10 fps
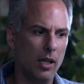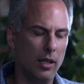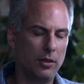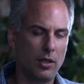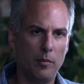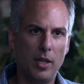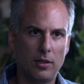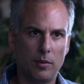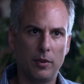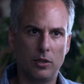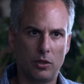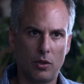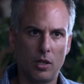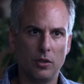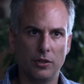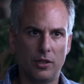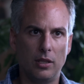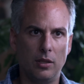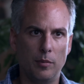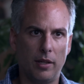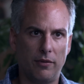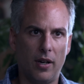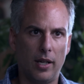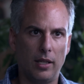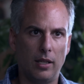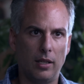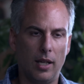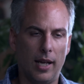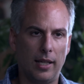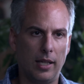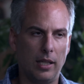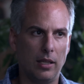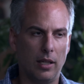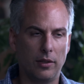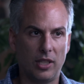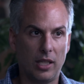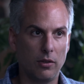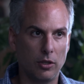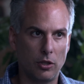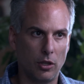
It's going to make some of the struggles that you might find at a secular